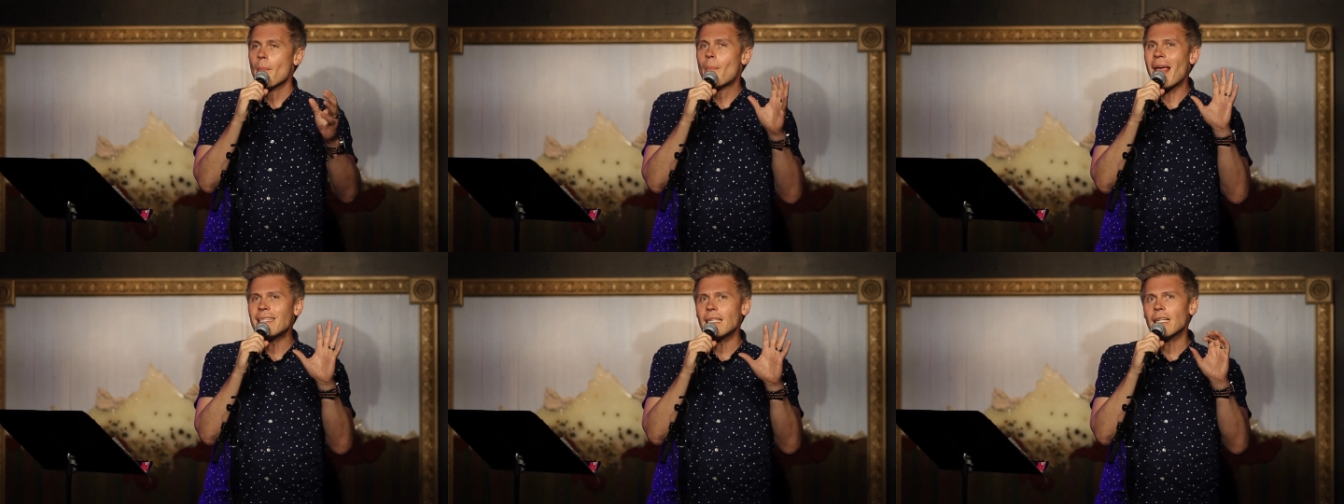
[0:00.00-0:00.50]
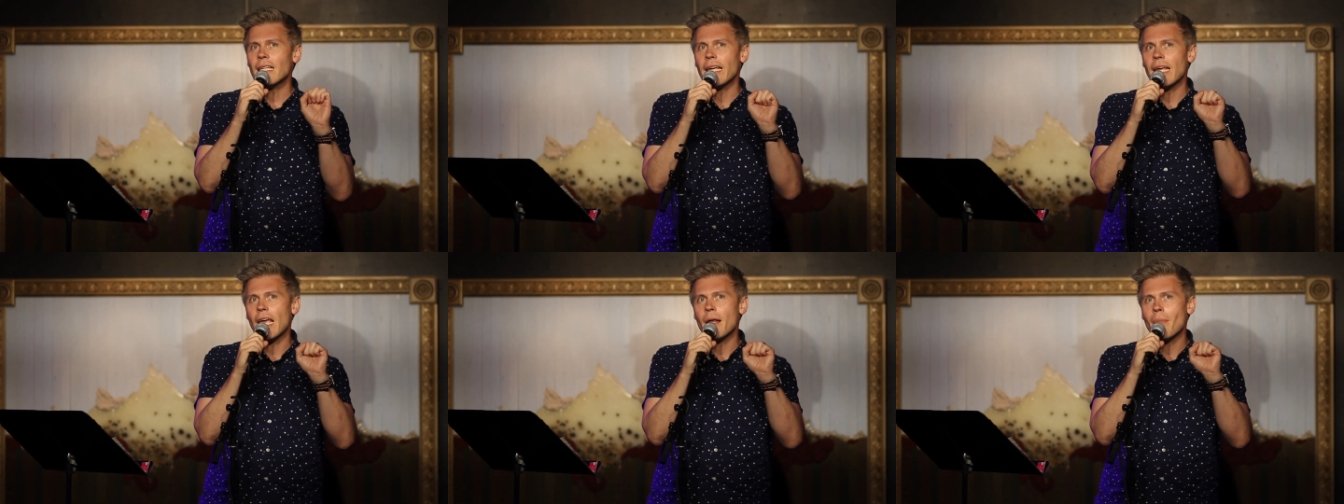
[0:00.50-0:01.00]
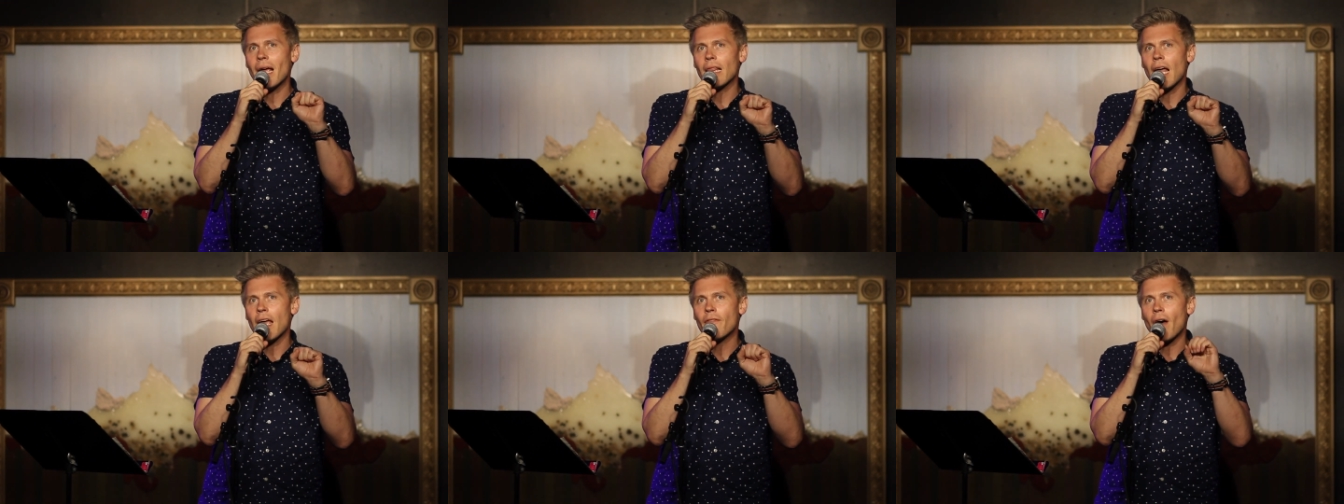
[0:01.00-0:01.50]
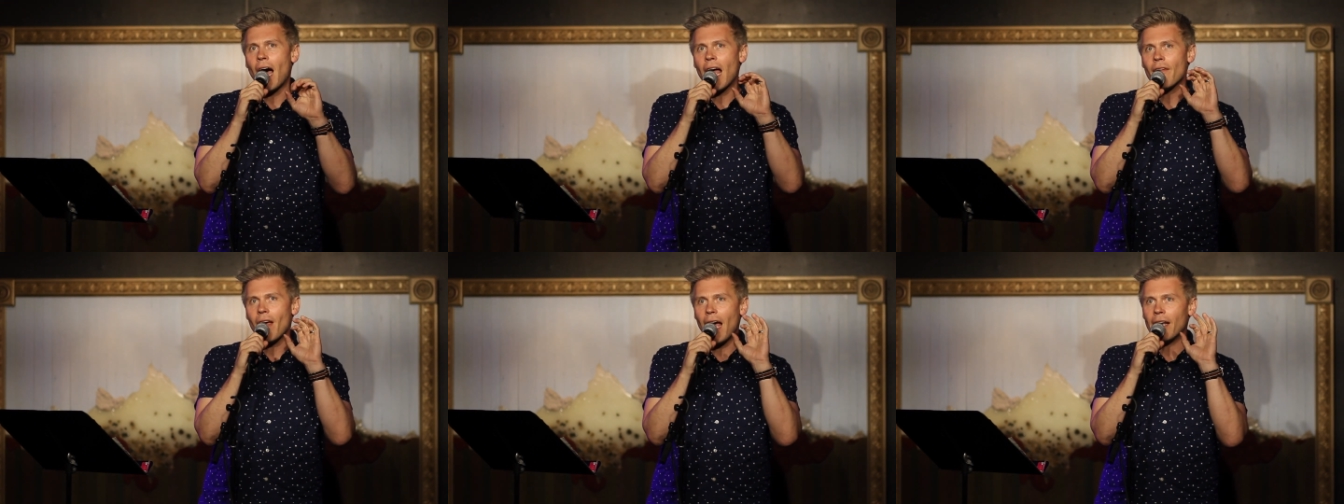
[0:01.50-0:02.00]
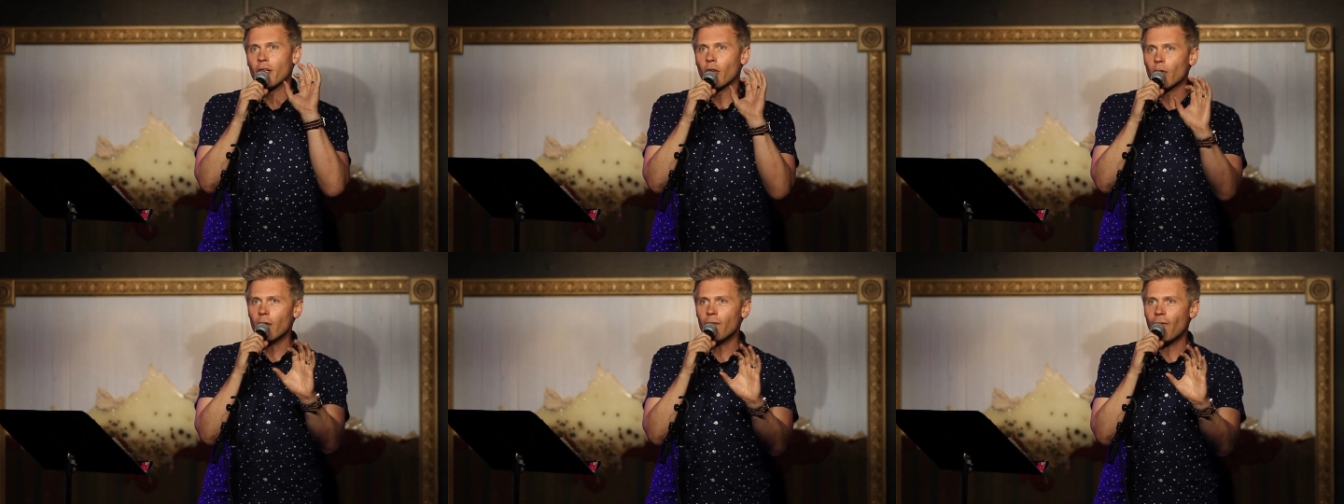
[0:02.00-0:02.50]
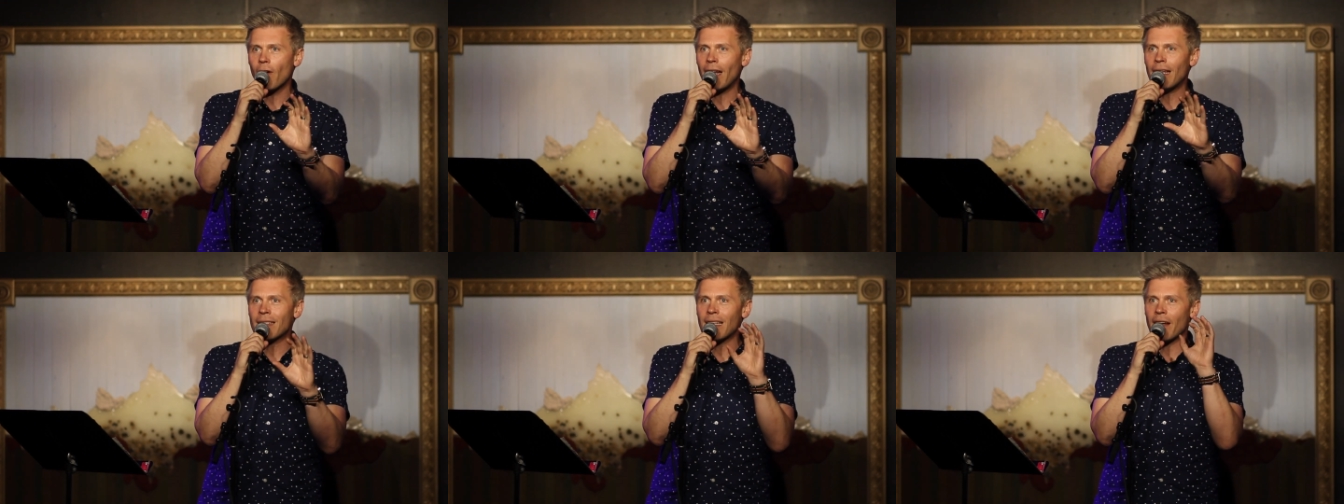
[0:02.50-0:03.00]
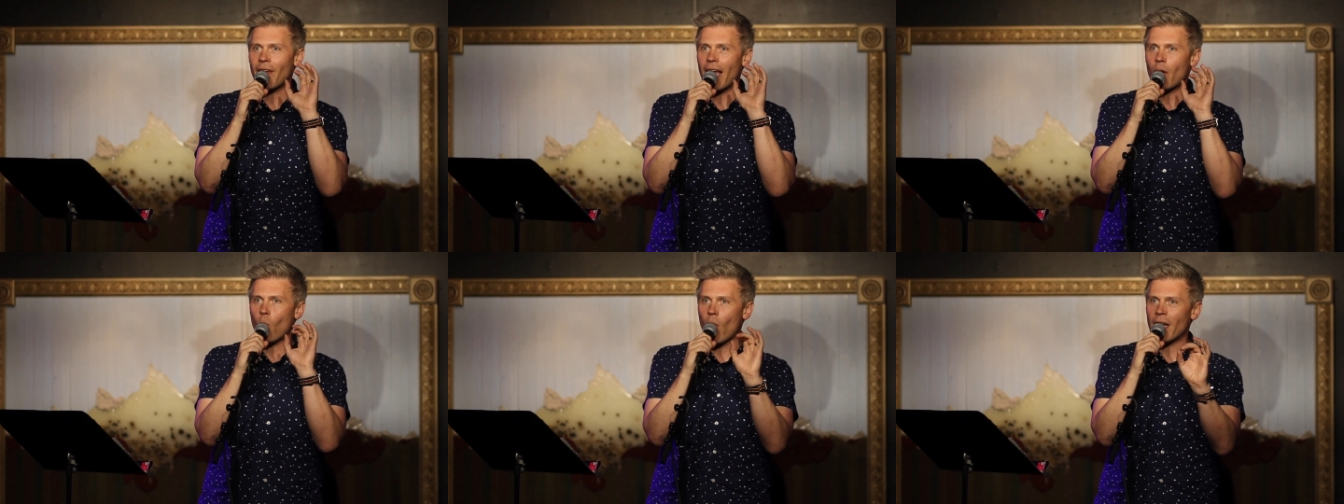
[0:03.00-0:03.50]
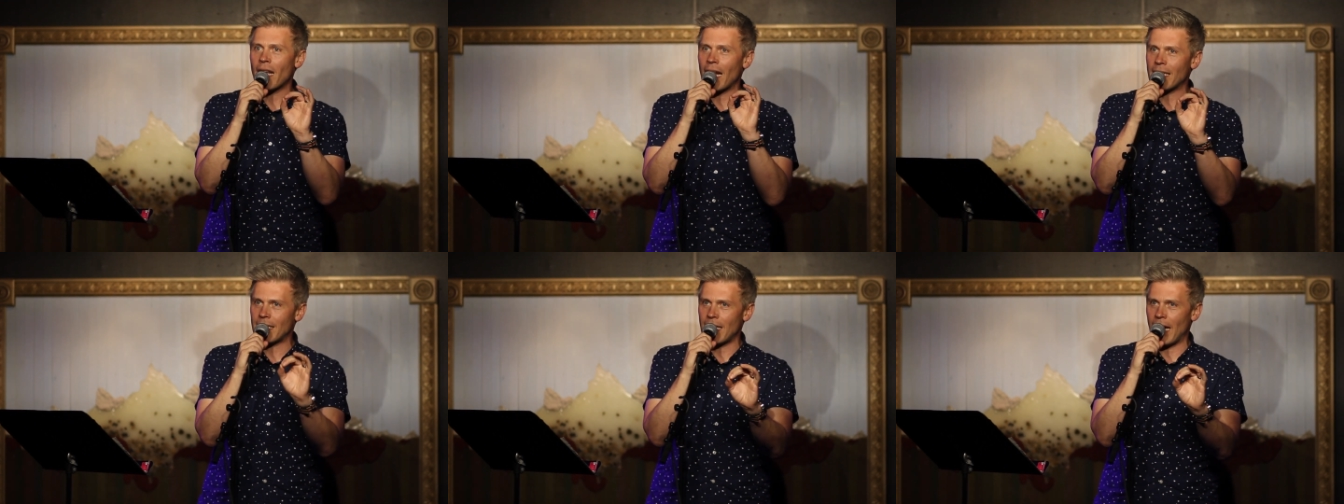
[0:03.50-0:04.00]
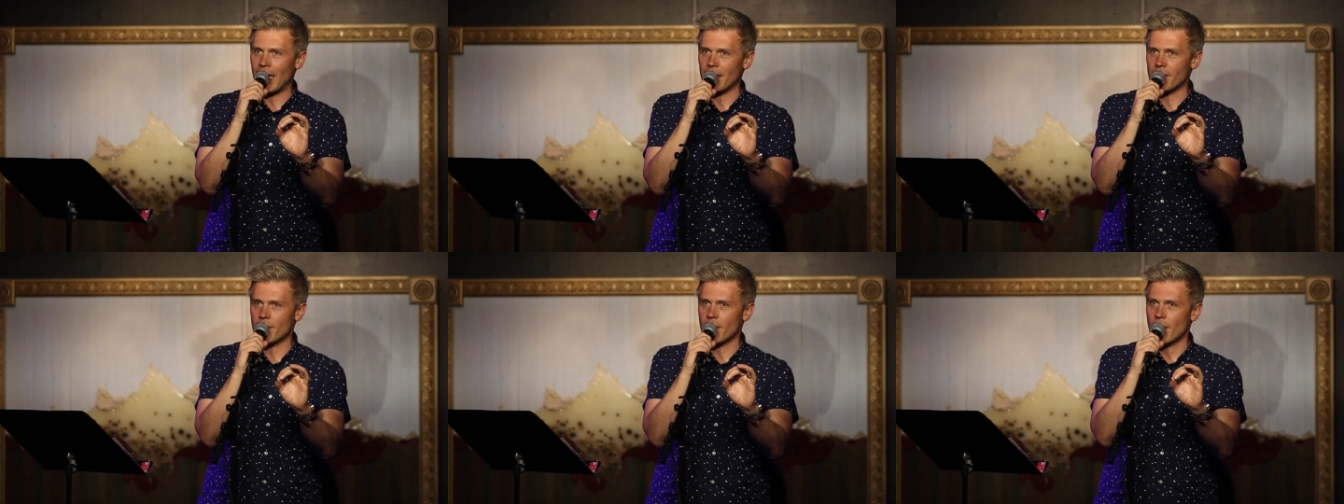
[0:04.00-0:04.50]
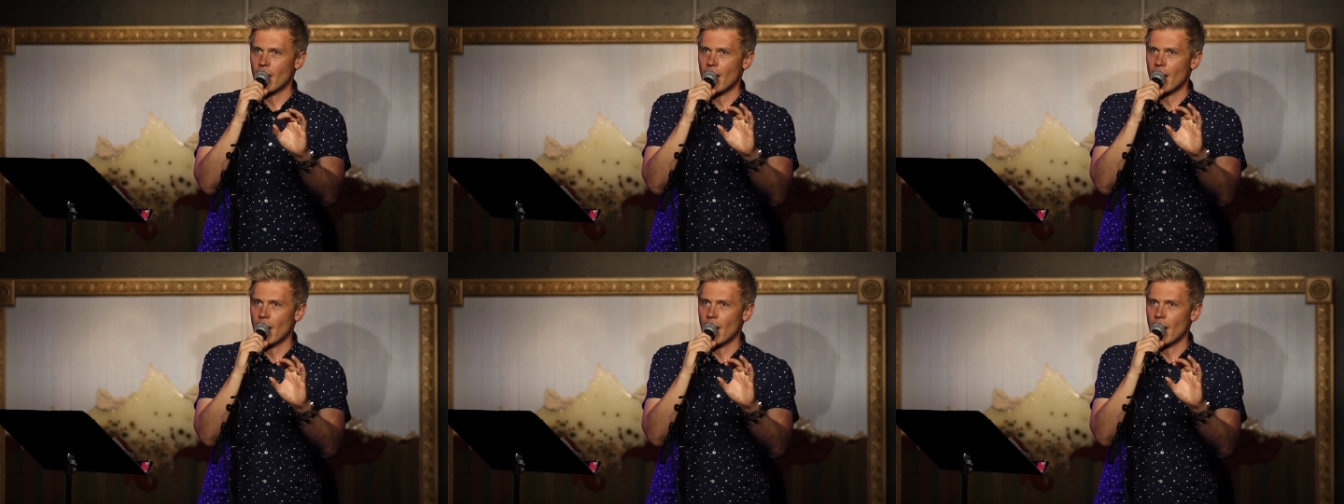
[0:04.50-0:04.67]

basically, in my life, I've had girlfriends and I've had one night stands.